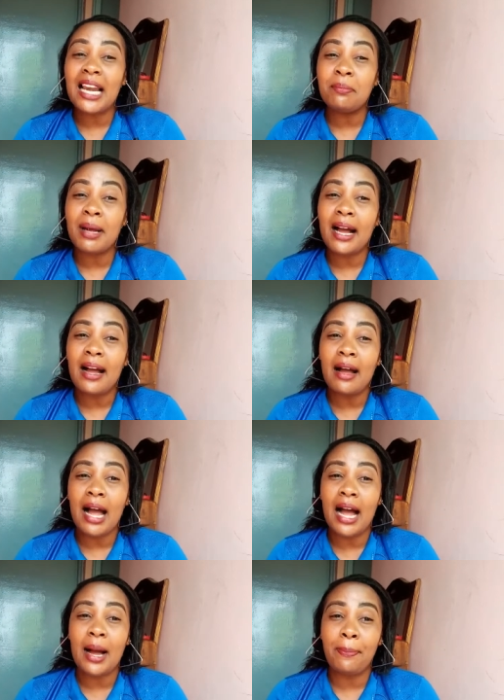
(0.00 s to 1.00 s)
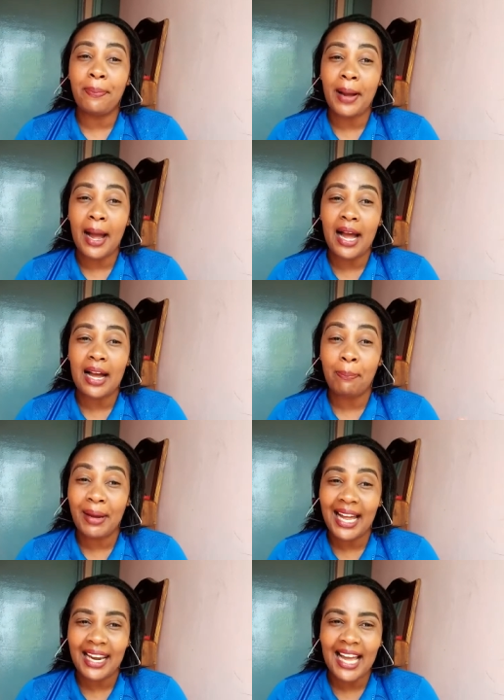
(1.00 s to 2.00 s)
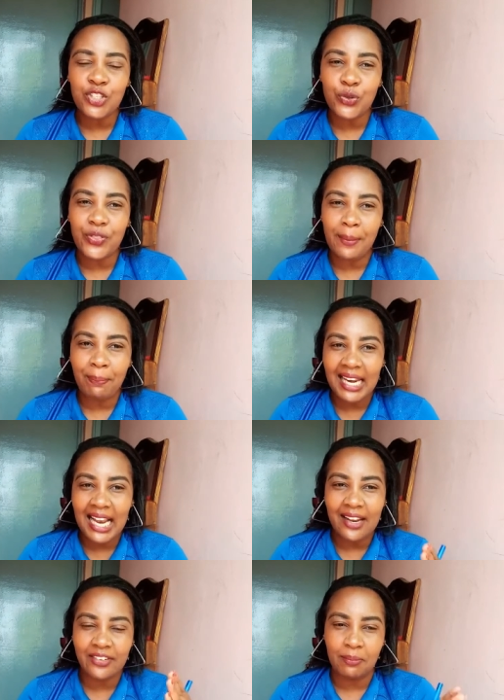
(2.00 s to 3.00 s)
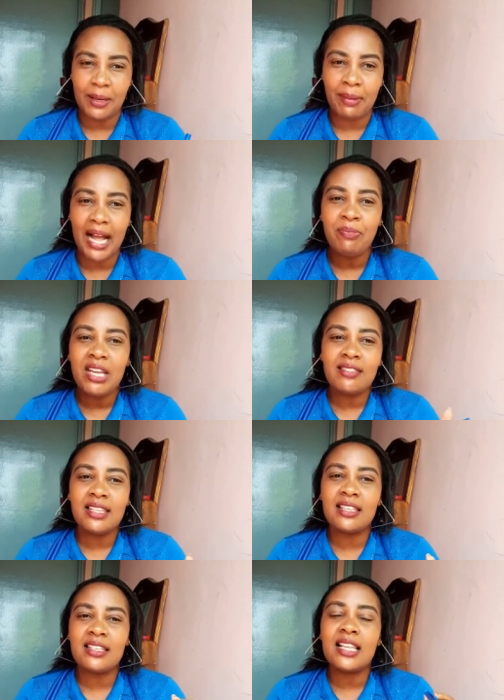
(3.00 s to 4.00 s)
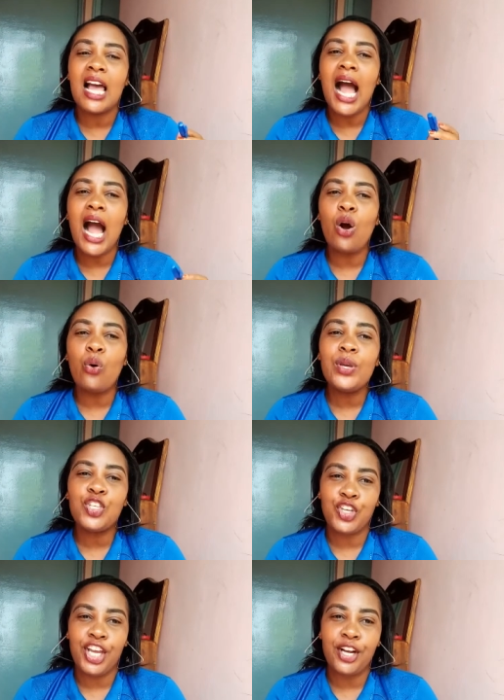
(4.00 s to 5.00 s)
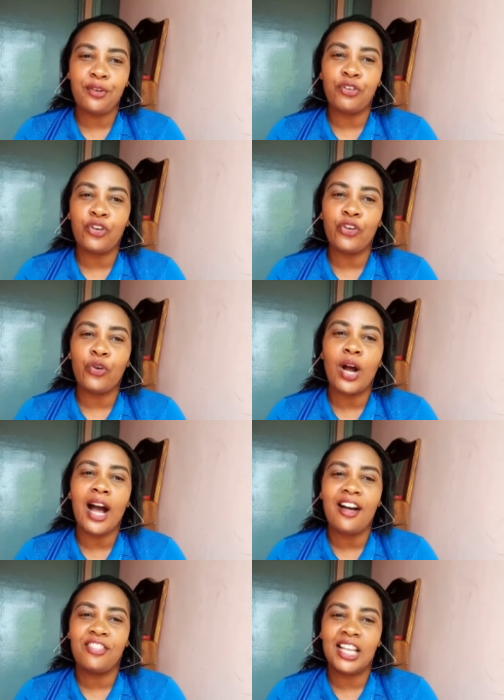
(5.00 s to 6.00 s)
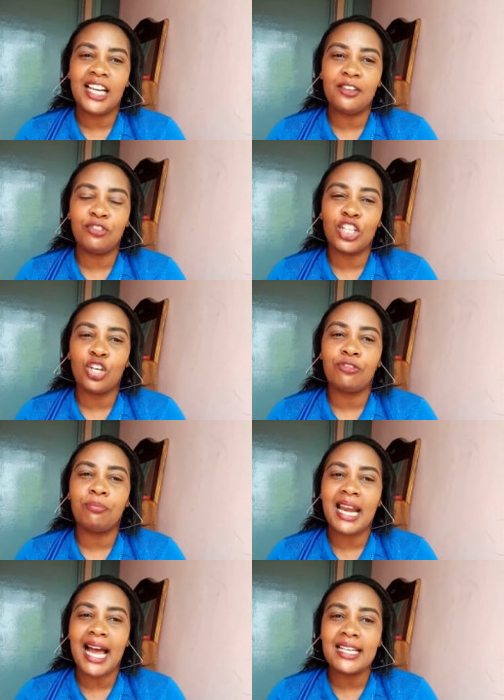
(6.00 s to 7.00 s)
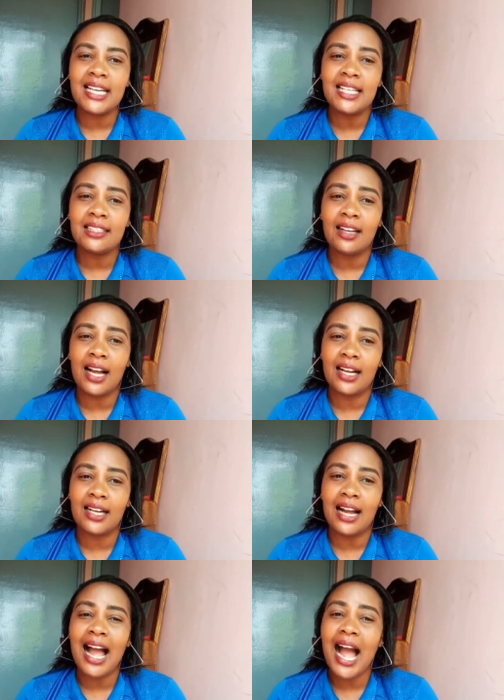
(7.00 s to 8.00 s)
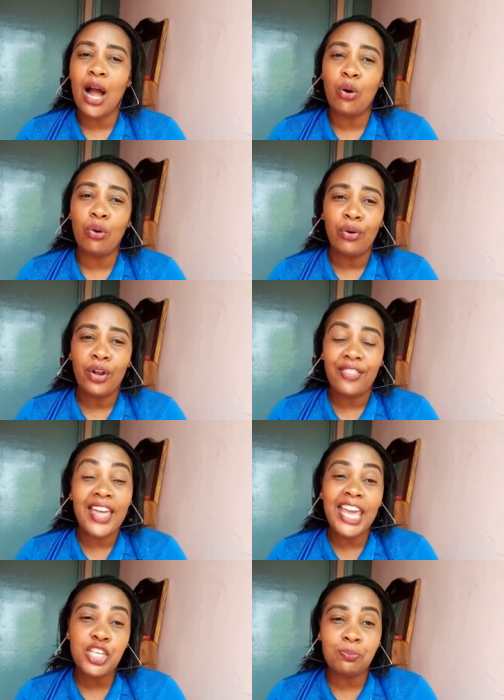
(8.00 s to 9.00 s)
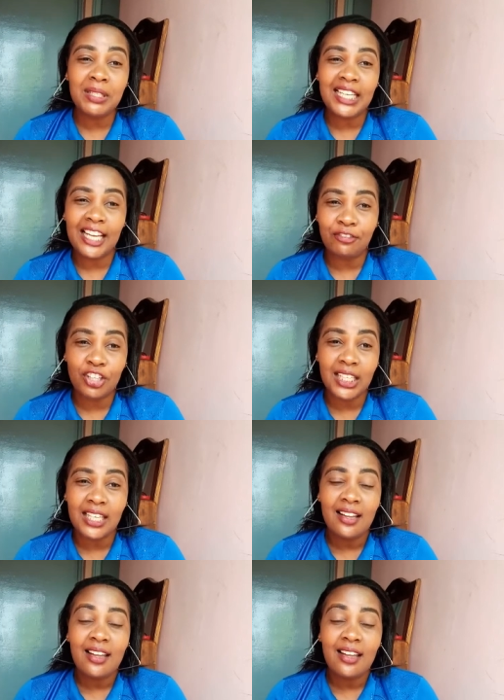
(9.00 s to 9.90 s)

palmar uh, uh, pallor. So the pallor, remember, this is how we check for uh, the level of blood uh, how the HB level,